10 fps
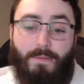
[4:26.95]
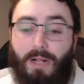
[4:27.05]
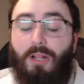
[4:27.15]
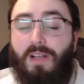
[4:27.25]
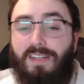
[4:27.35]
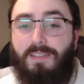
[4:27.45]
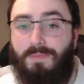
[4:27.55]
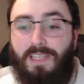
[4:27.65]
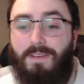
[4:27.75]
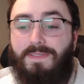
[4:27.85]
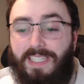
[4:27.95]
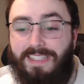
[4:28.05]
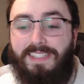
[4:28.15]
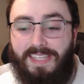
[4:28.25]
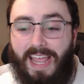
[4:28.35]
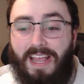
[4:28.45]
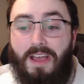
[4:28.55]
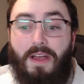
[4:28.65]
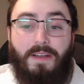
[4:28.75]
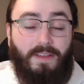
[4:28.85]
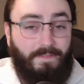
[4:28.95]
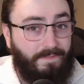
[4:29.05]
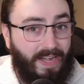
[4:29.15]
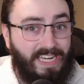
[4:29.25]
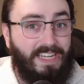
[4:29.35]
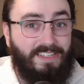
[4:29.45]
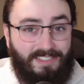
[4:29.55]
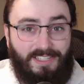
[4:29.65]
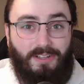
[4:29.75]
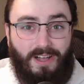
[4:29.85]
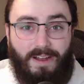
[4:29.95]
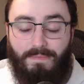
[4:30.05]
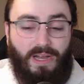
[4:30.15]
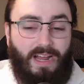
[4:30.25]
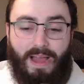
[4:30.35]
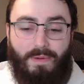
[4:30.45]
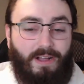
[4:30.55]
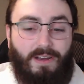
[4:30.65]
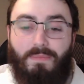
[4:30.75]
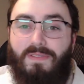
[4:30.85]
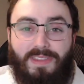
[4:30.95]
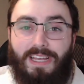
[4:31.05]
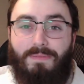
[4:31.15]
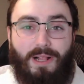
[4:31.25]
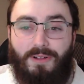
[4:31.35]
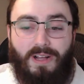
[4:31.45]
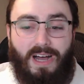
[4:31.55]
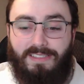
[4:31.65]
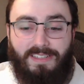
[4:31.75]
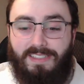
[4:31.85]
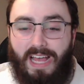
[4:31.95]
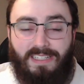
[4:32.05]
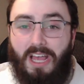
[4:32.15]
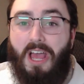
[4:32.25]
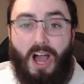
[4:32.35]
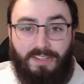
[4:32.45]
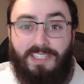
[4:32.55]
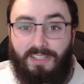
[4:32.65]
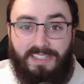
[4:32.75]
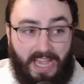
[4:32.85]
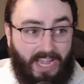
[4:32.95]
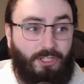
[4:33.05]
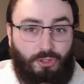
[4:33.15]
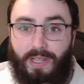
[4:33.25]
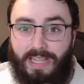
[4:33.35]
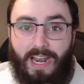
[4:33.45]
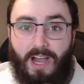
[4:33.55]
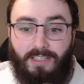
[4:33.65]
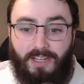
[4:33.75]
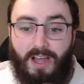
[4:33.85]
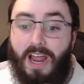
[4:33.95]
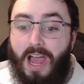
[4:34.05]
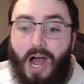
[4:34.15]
Paulo Costa himself did say the fight is still on, but I'm not going to believe a thing Paulo Costa says until he's actually in that octagon.